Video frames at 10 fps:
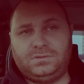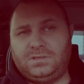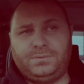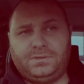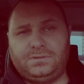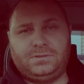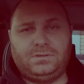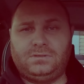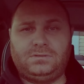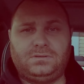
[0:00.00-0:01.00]
something
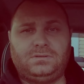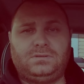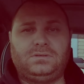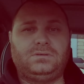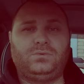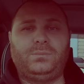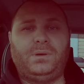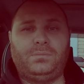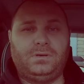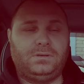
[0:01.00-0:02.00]
to, to, to
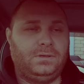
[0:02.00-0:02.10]
remember.